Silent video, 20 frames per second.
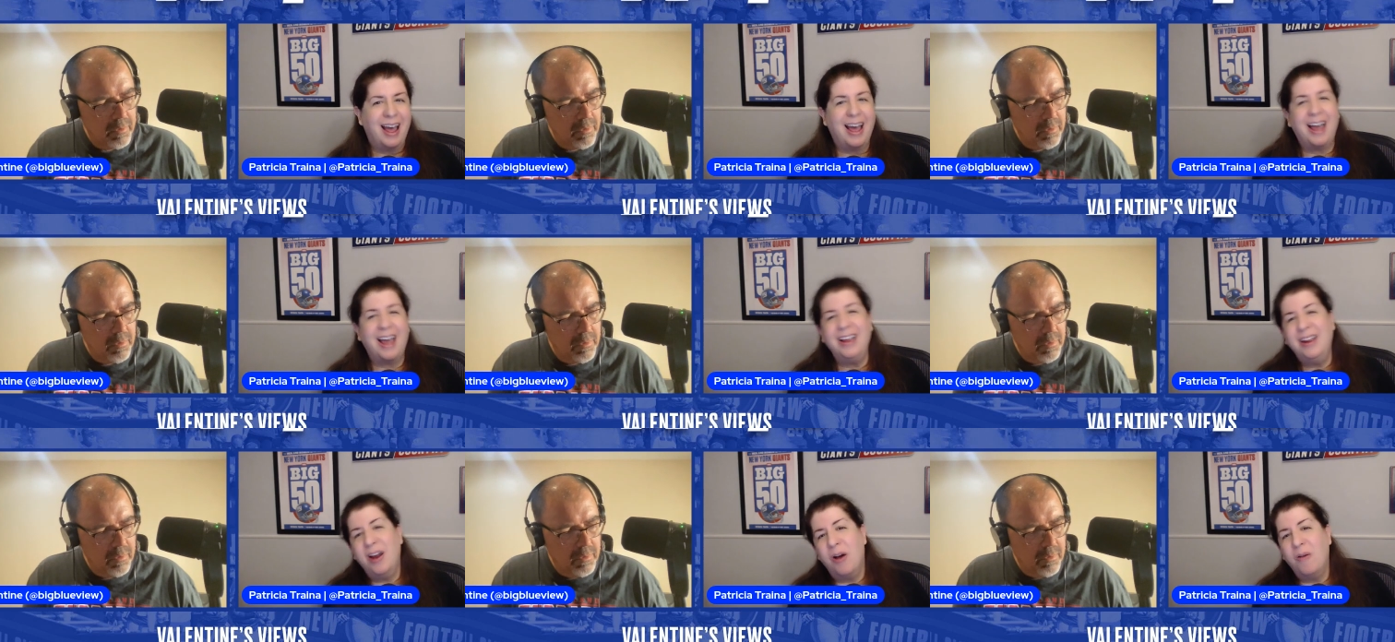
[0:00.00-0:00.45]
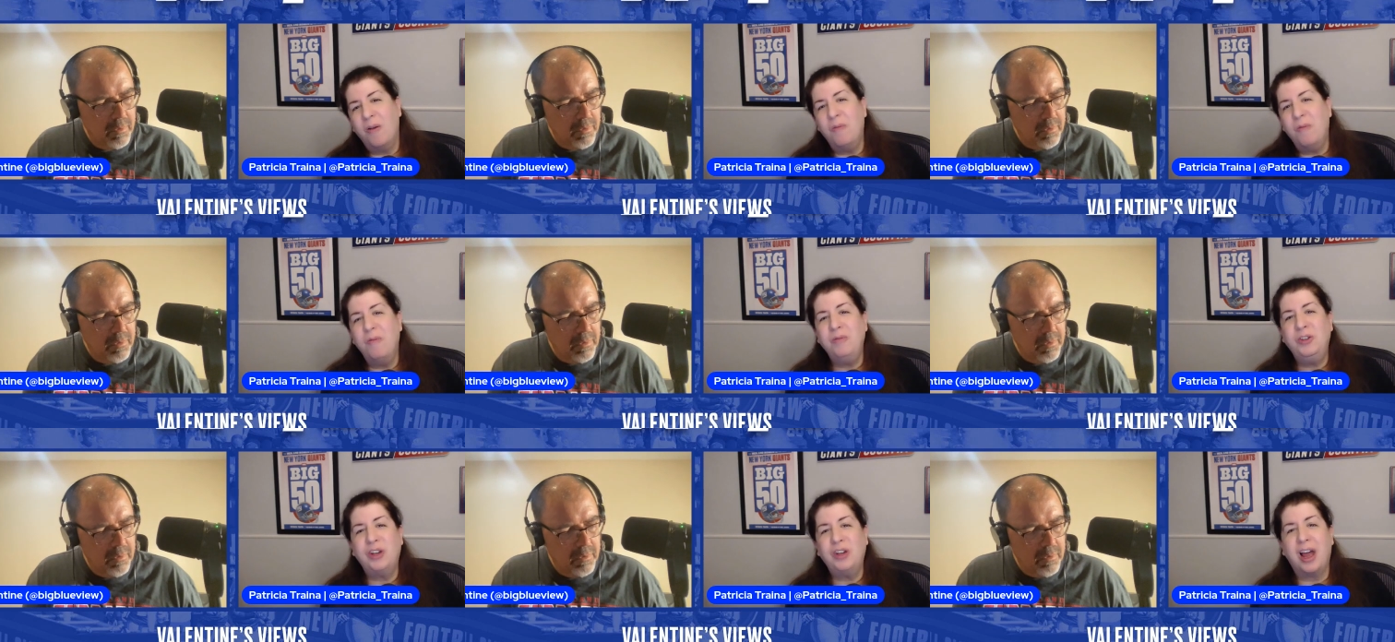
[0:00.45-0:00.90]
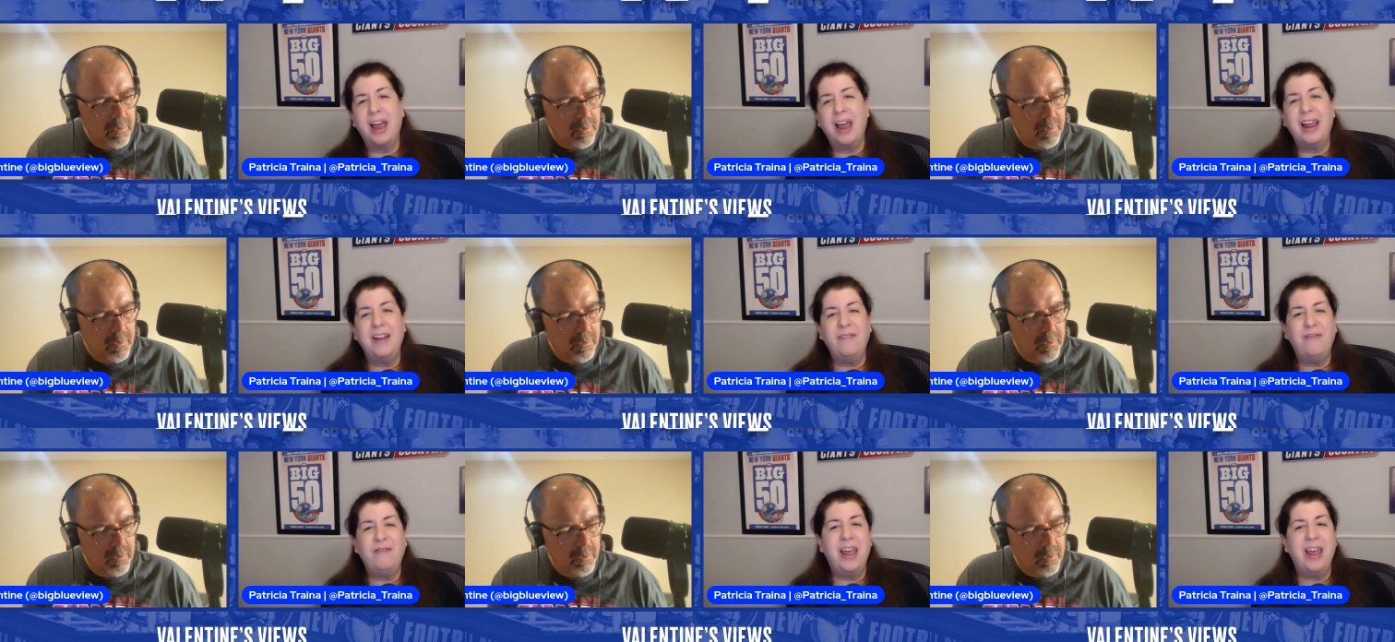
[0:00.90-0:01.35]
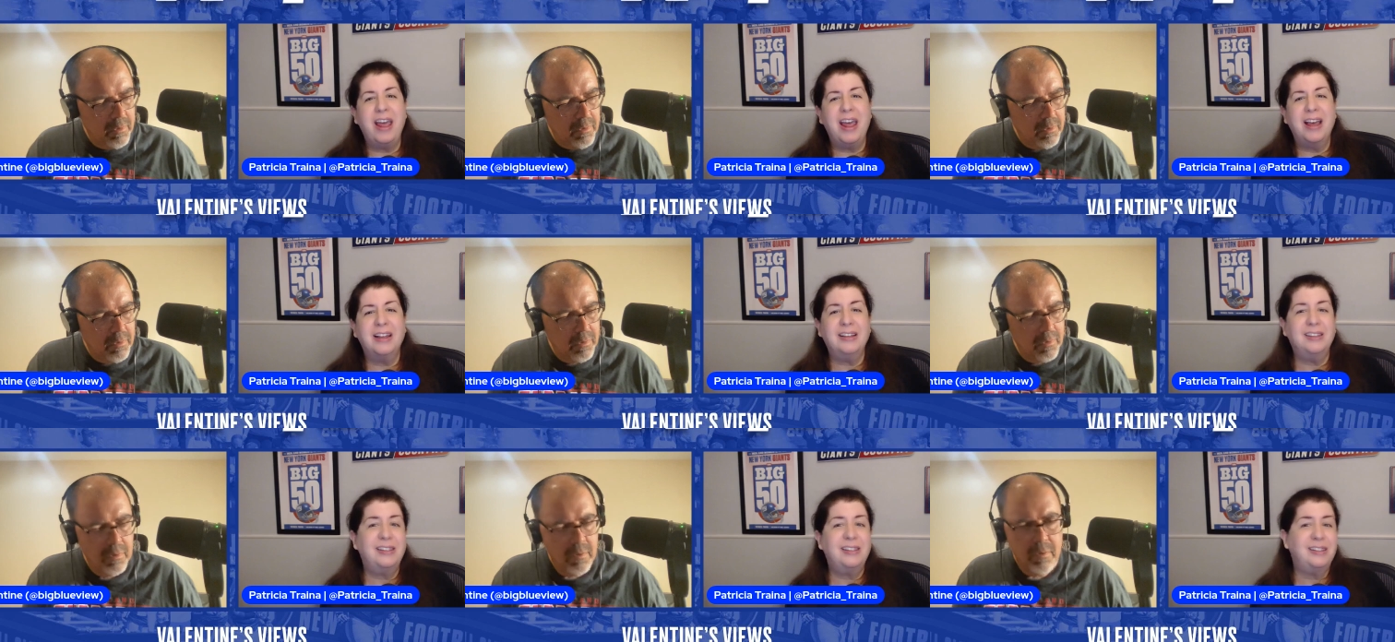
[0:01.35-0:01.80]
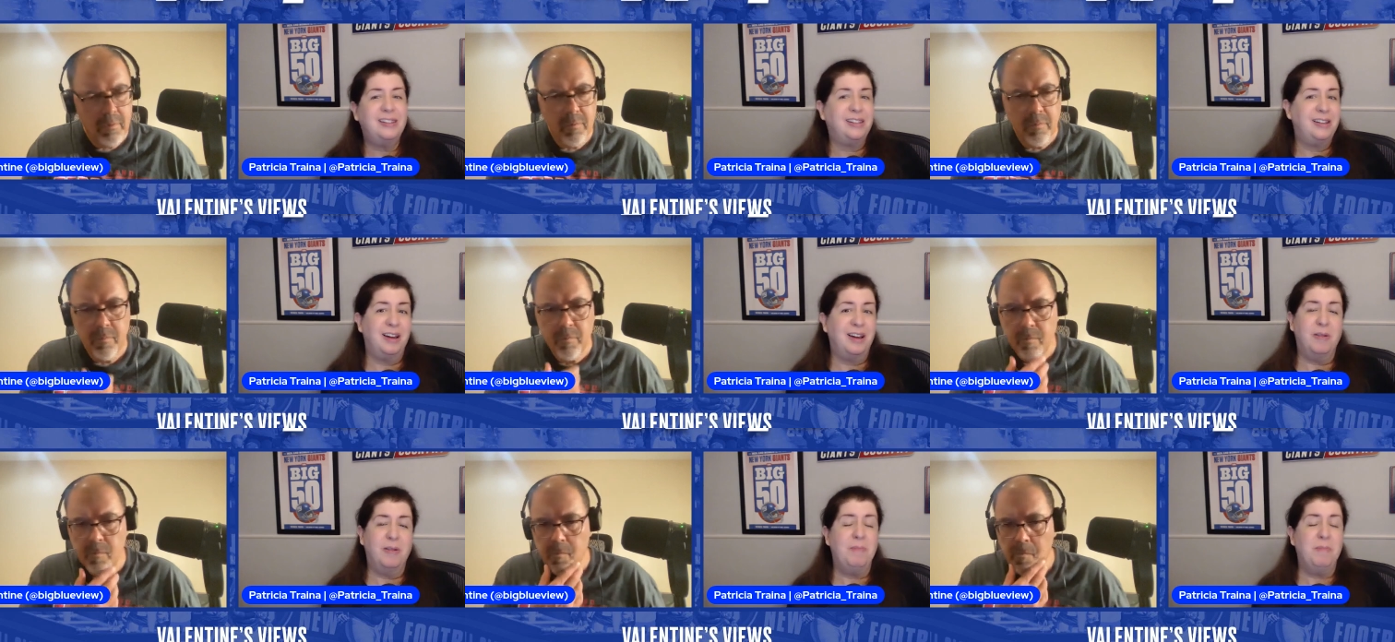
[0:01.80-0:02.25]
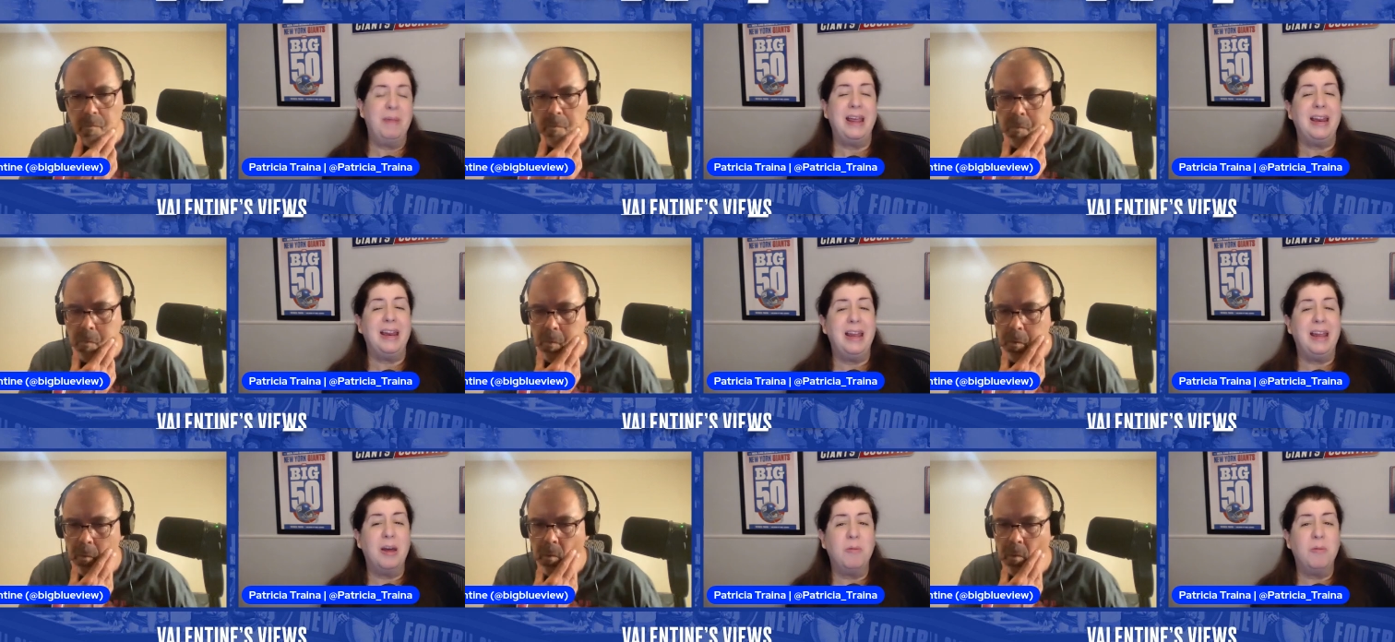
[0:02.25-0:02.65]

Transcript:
Speaker 1: You know, giant fans, you know, media,